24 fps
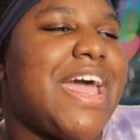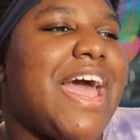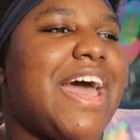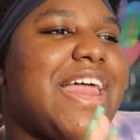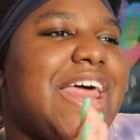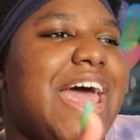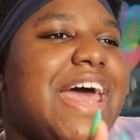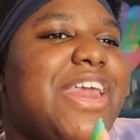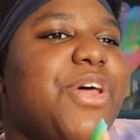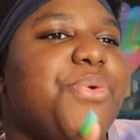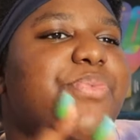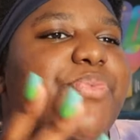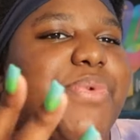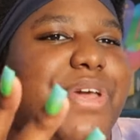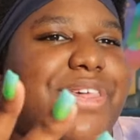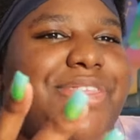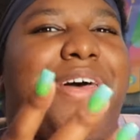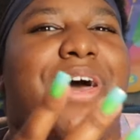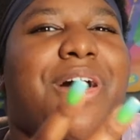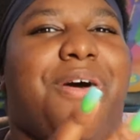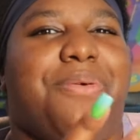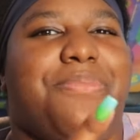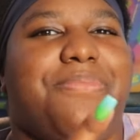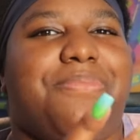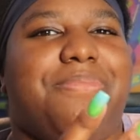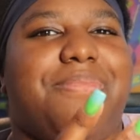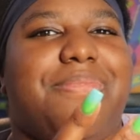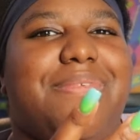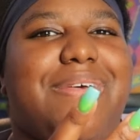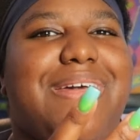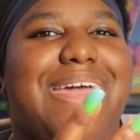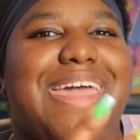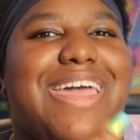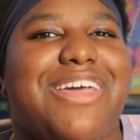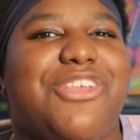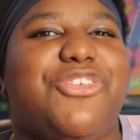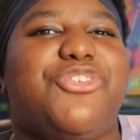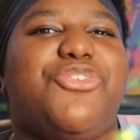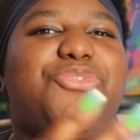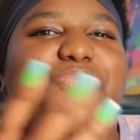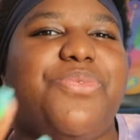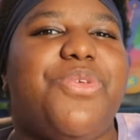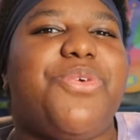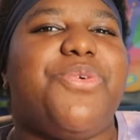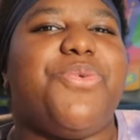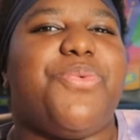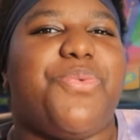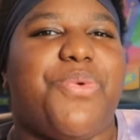they kind of had a rhythm and you
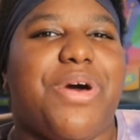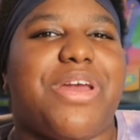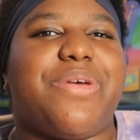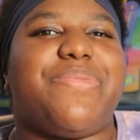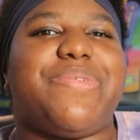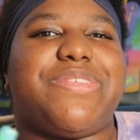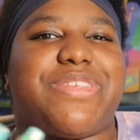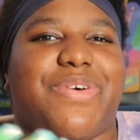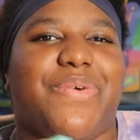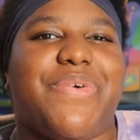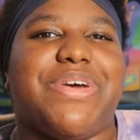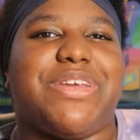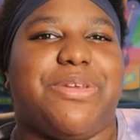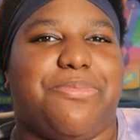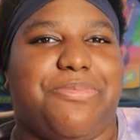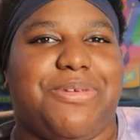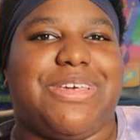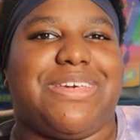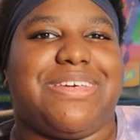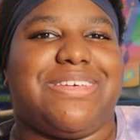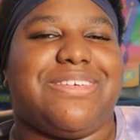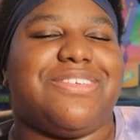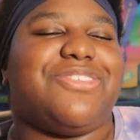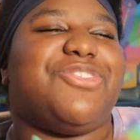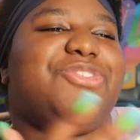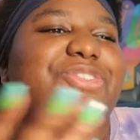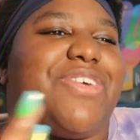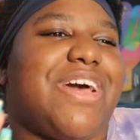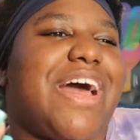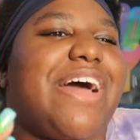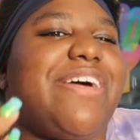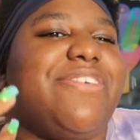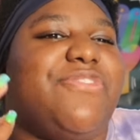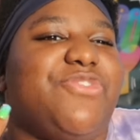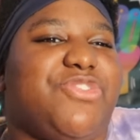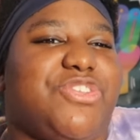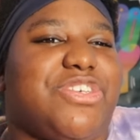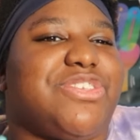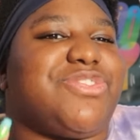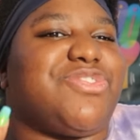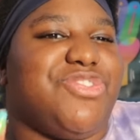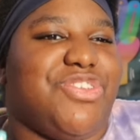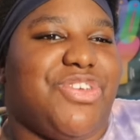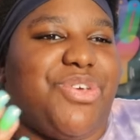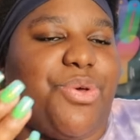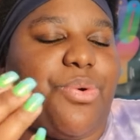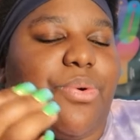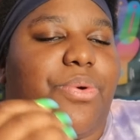knew what it was going to be. You kind of just
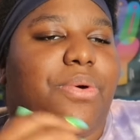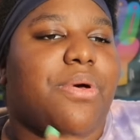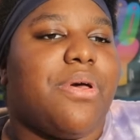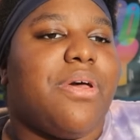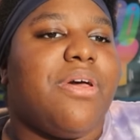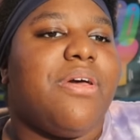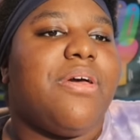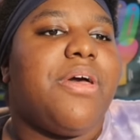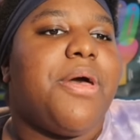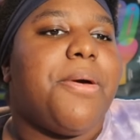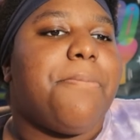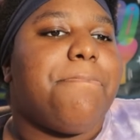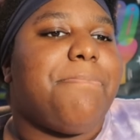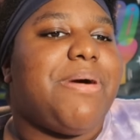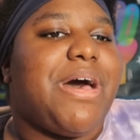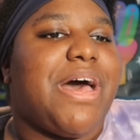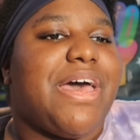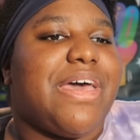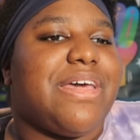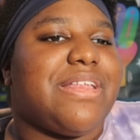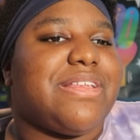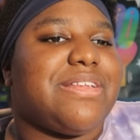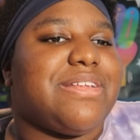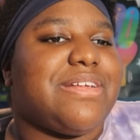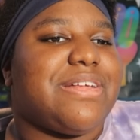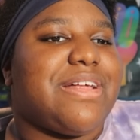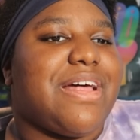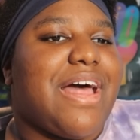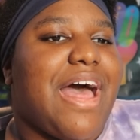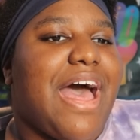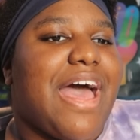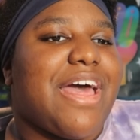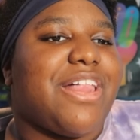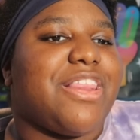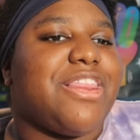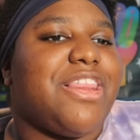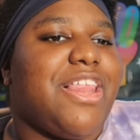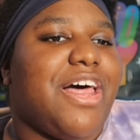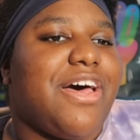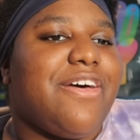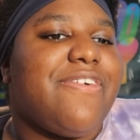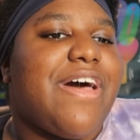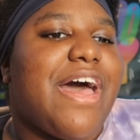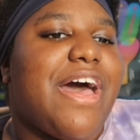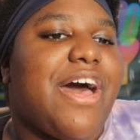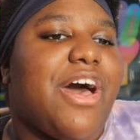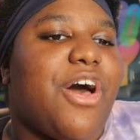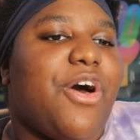knew, but I
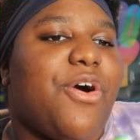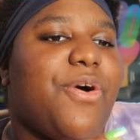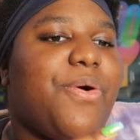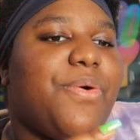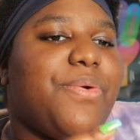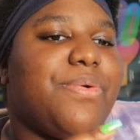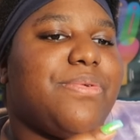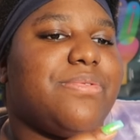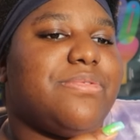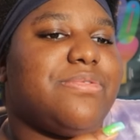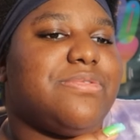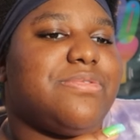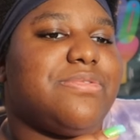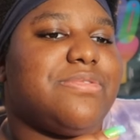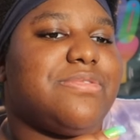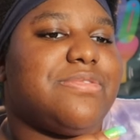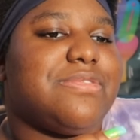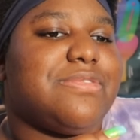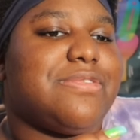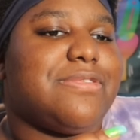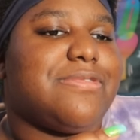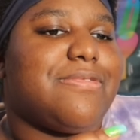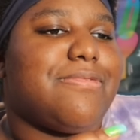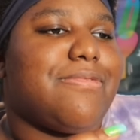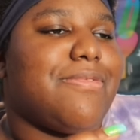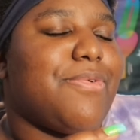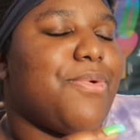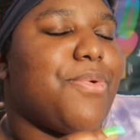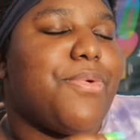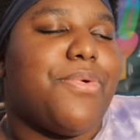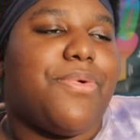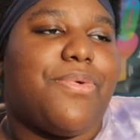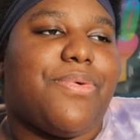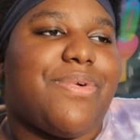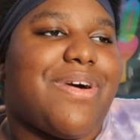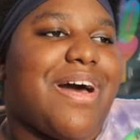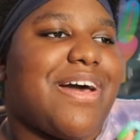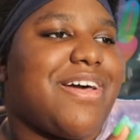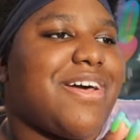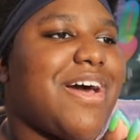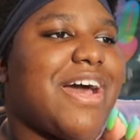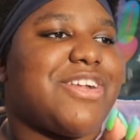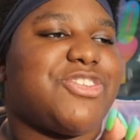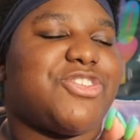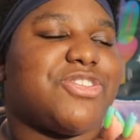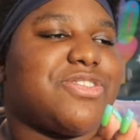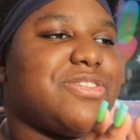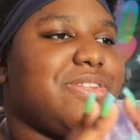love how, oh, I,
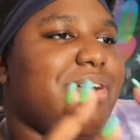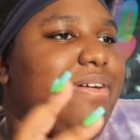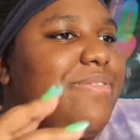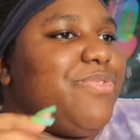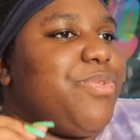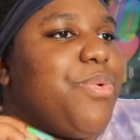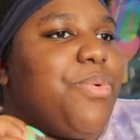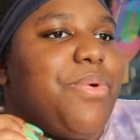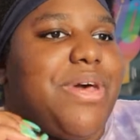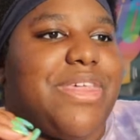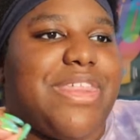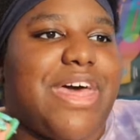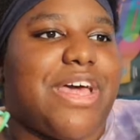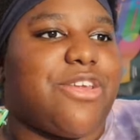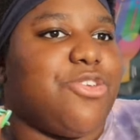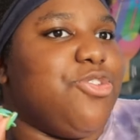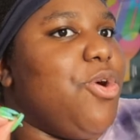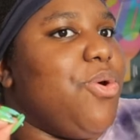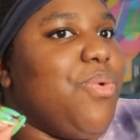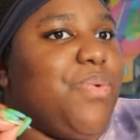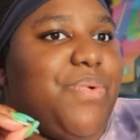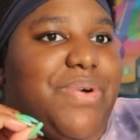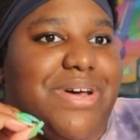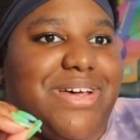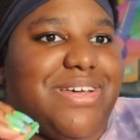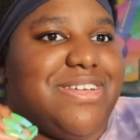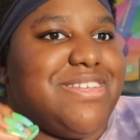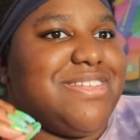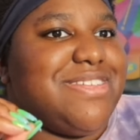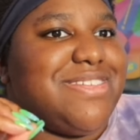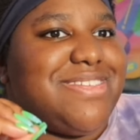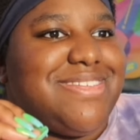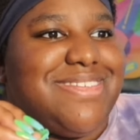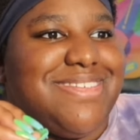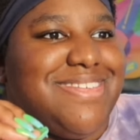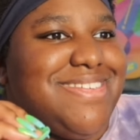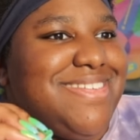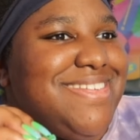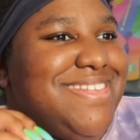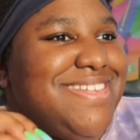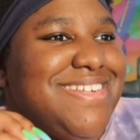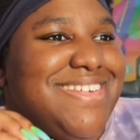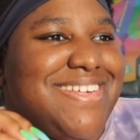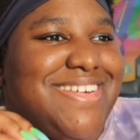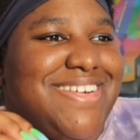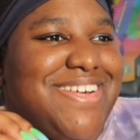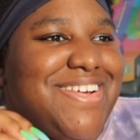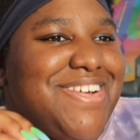I just love the way that note was.
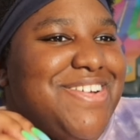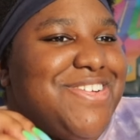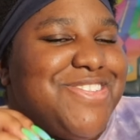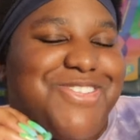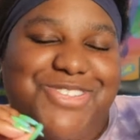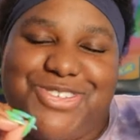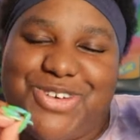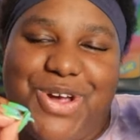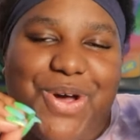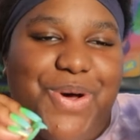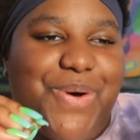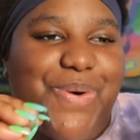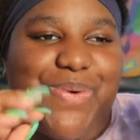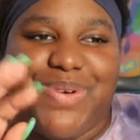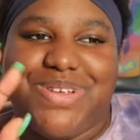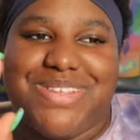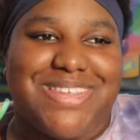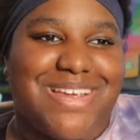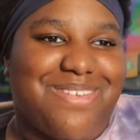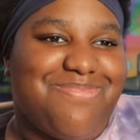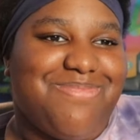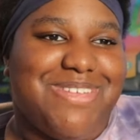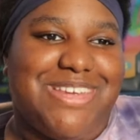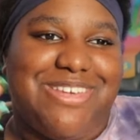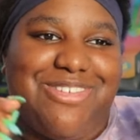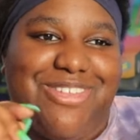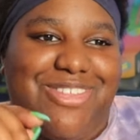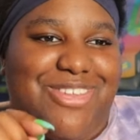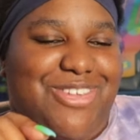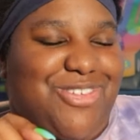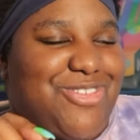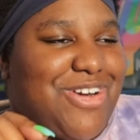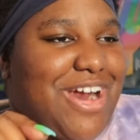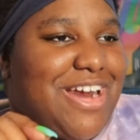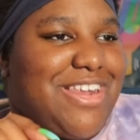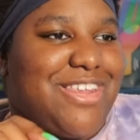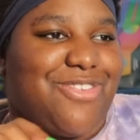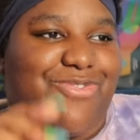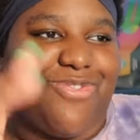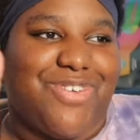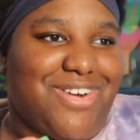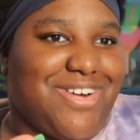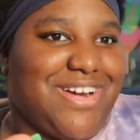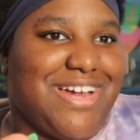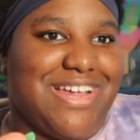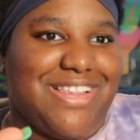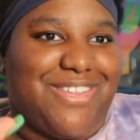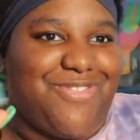Joe, send me to the
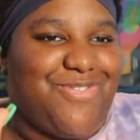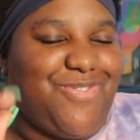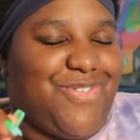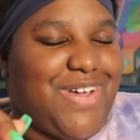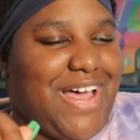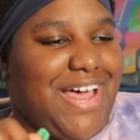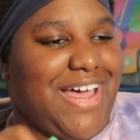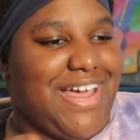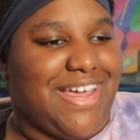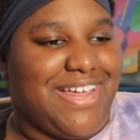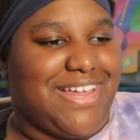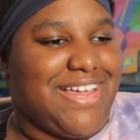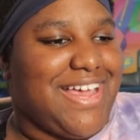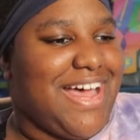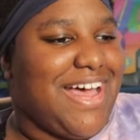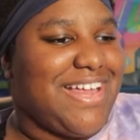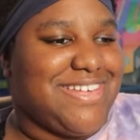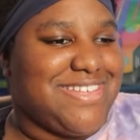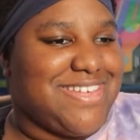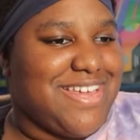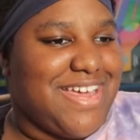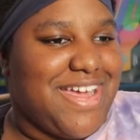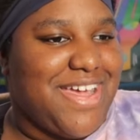stratosphere. It's fine. God